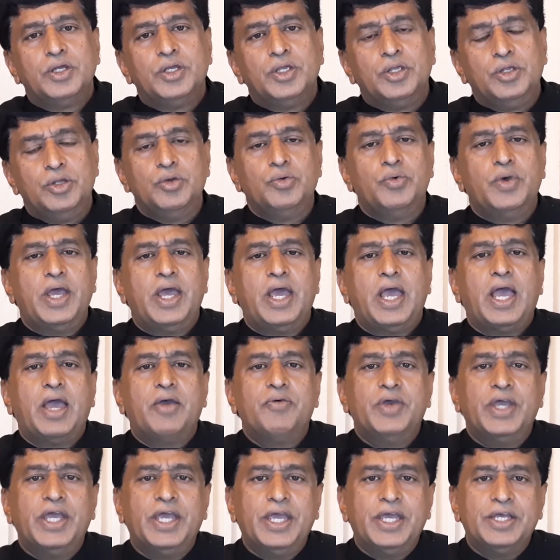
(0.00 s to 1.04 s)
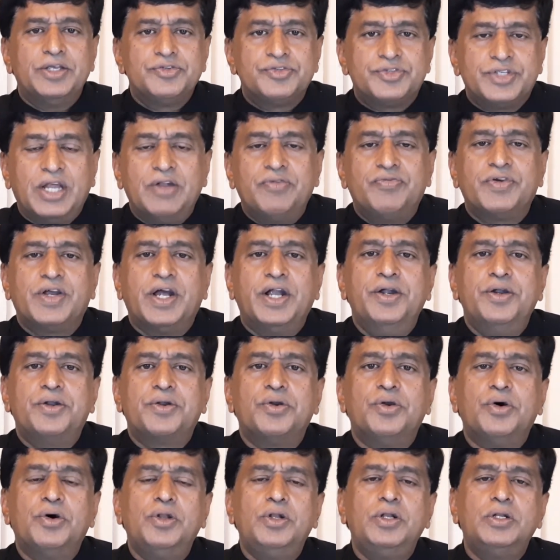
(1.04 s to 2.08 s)
You will have a
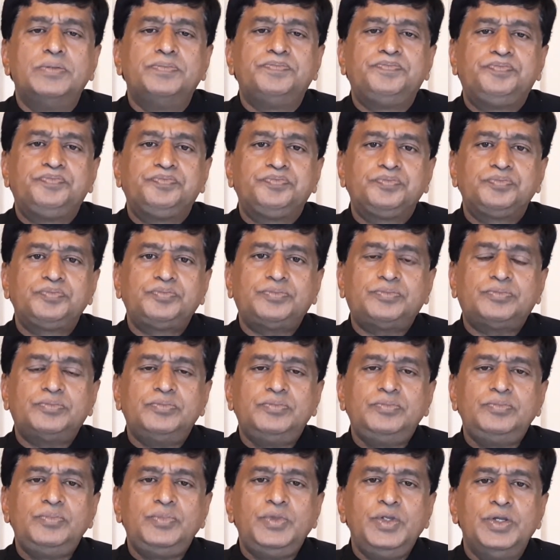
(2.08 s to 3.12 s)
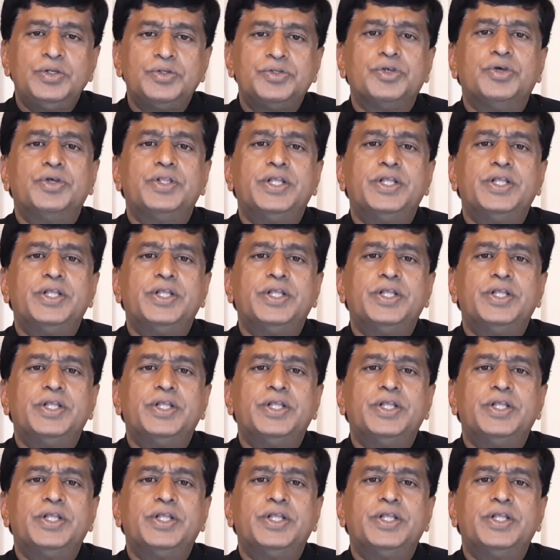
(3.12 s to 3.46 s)
self-control, so